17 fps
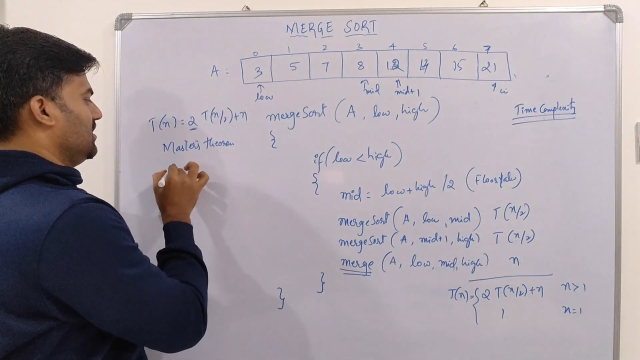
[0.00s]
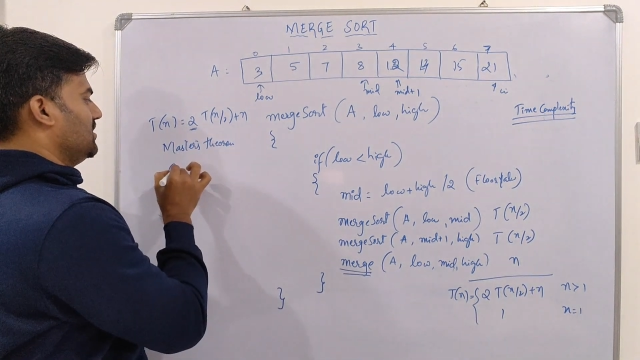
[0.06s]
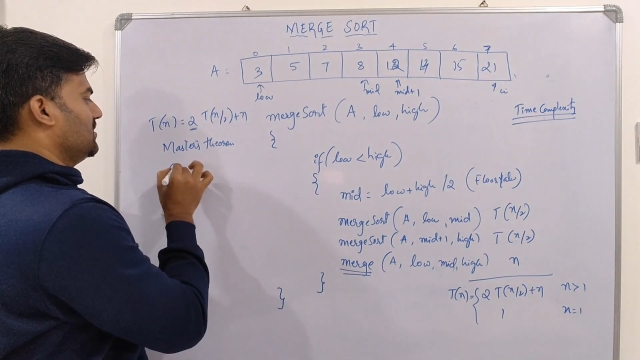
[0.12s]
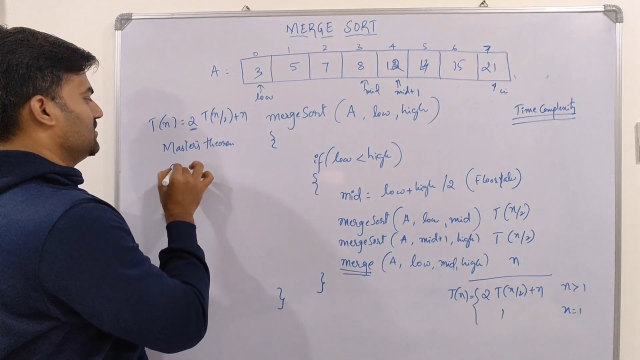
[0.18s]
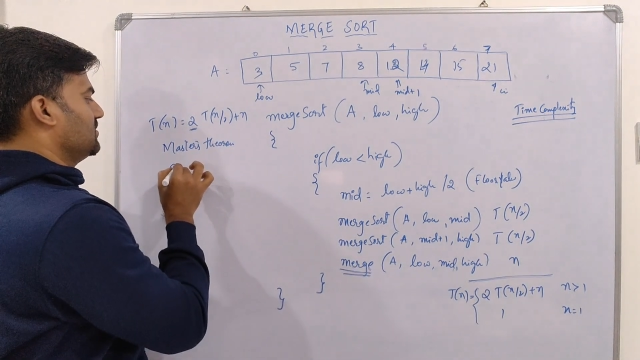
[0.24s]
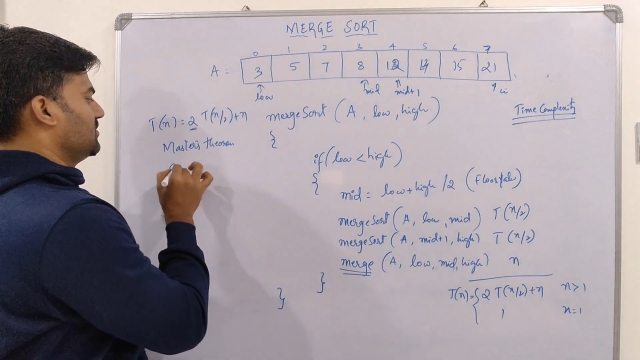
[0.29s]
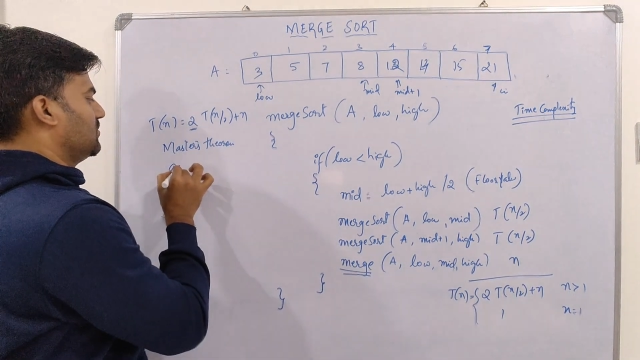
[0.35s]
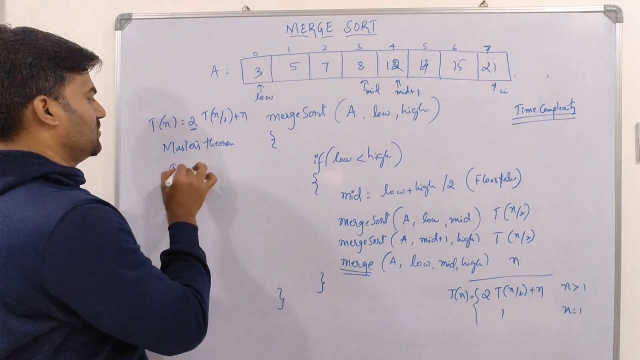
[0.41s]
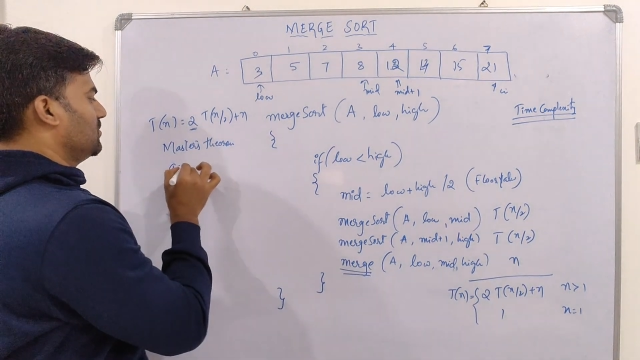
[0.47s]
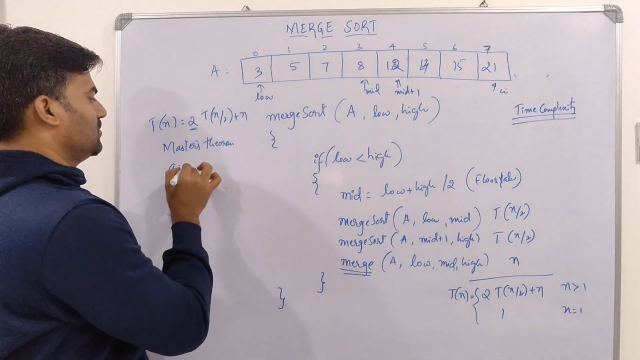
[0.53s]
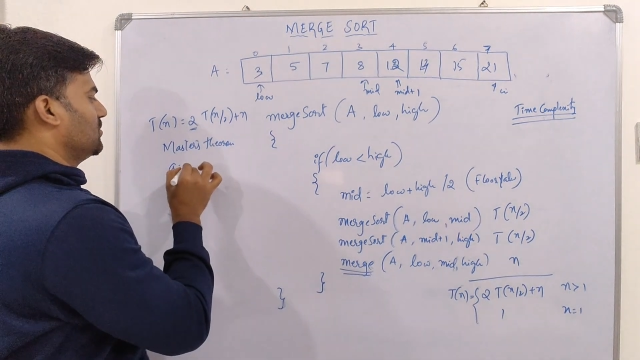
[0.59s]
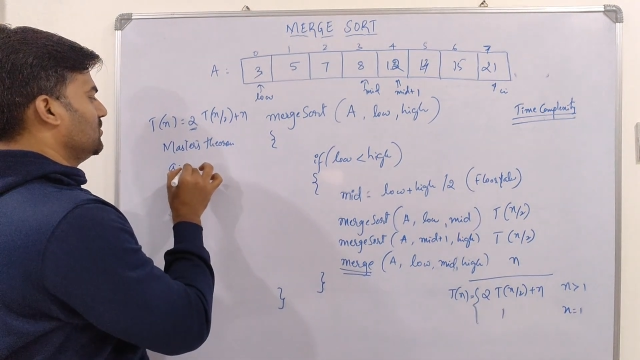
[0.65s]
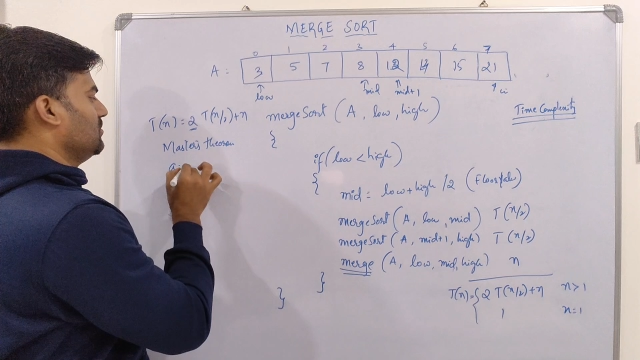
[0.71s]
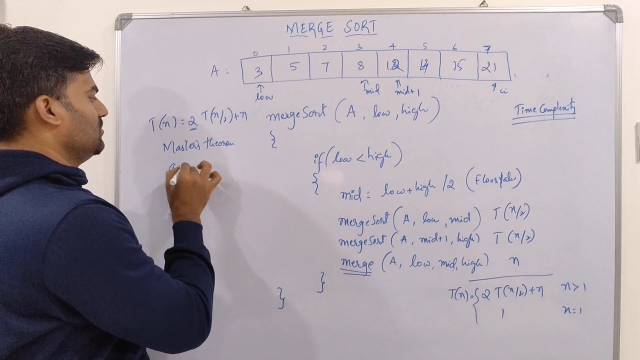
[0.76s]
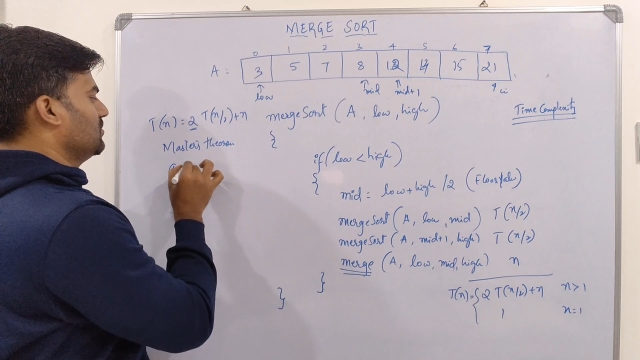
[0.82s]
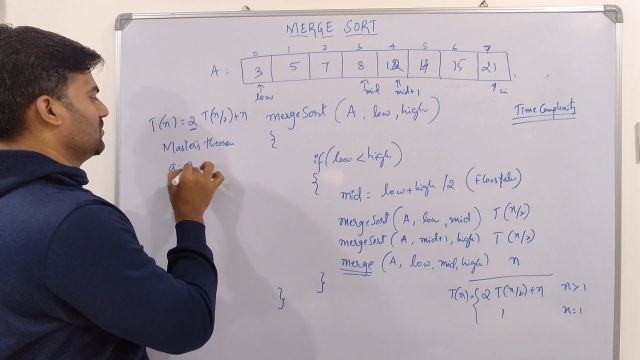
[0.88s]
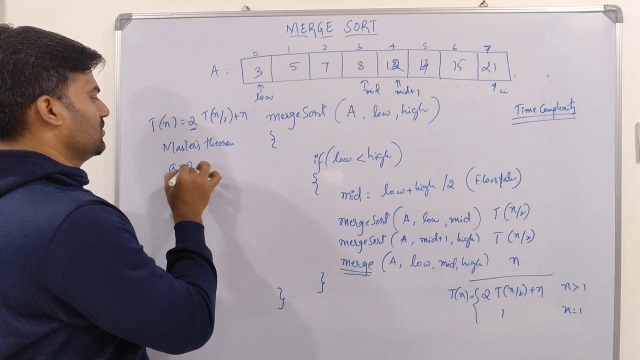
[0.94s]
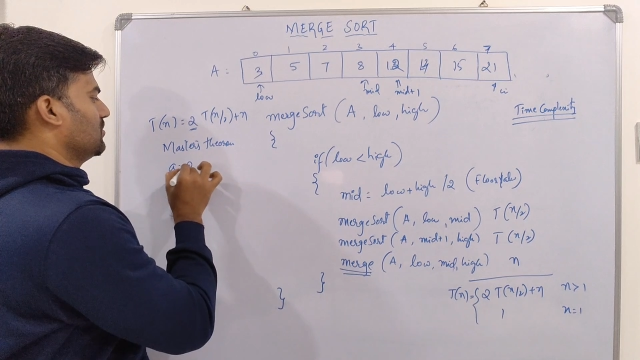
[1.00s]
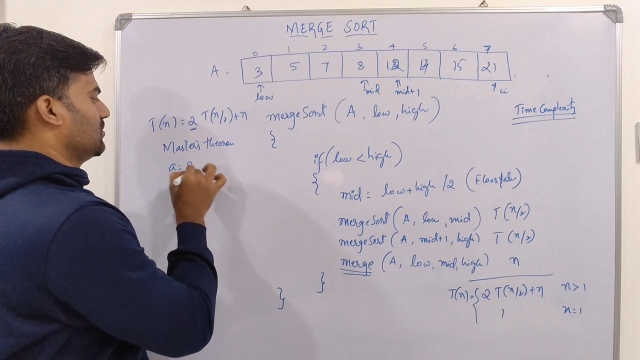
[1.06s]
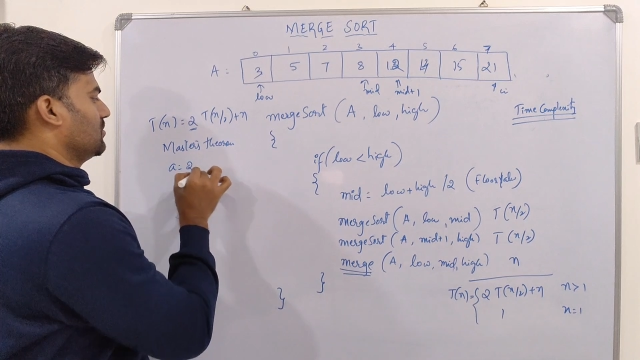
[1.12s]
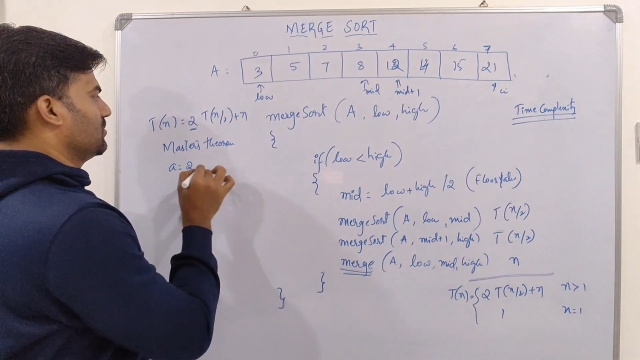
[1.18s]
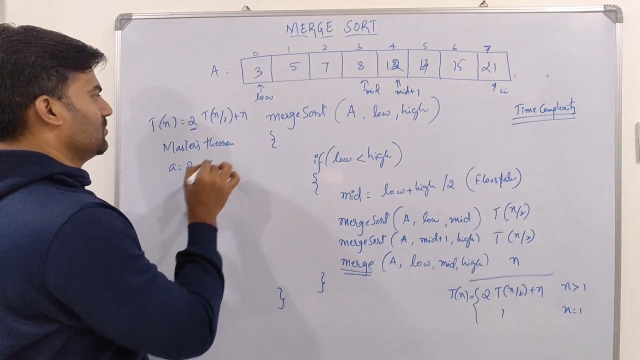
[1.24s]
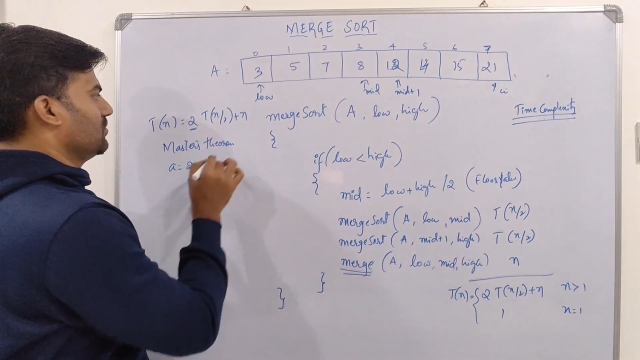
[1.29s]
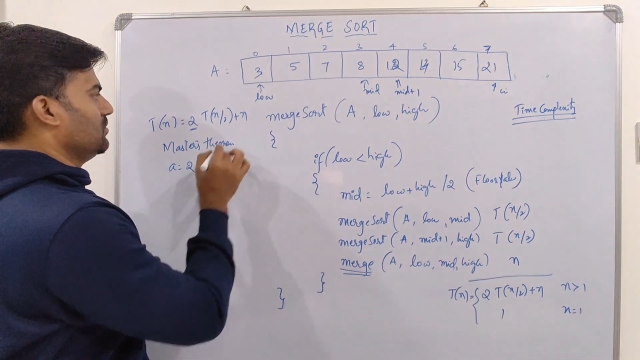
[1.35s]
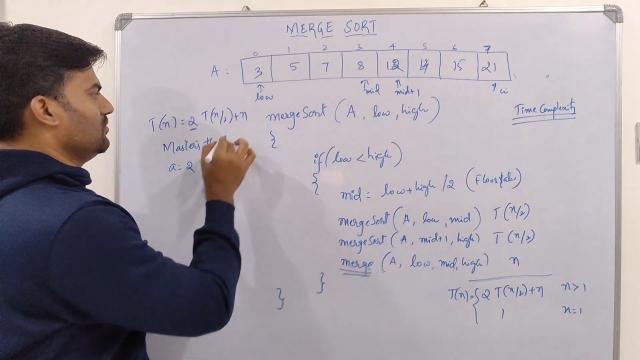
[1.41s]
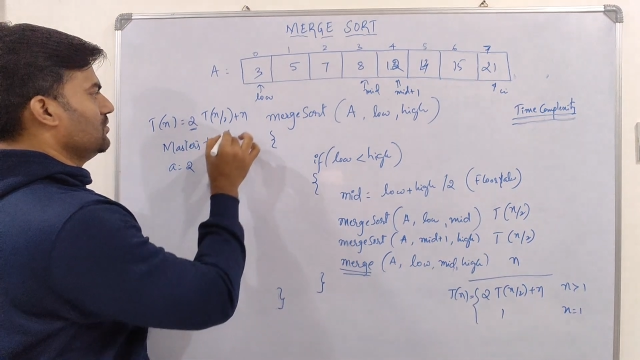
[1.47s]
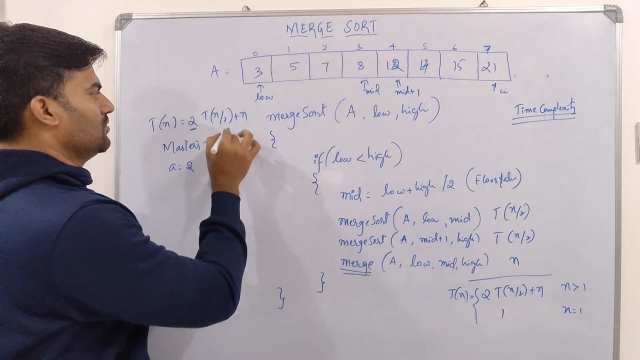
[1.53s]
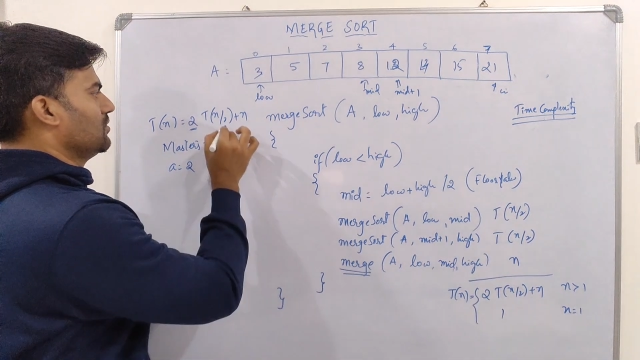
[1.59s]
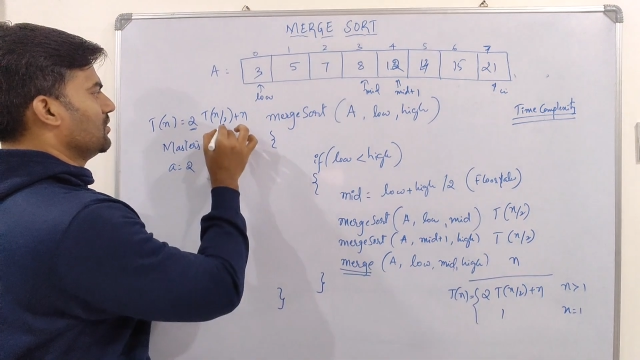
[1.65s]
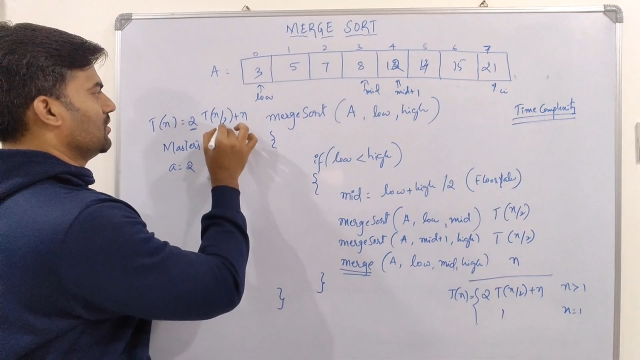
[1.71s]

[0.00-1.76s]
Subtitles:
is equal to 2,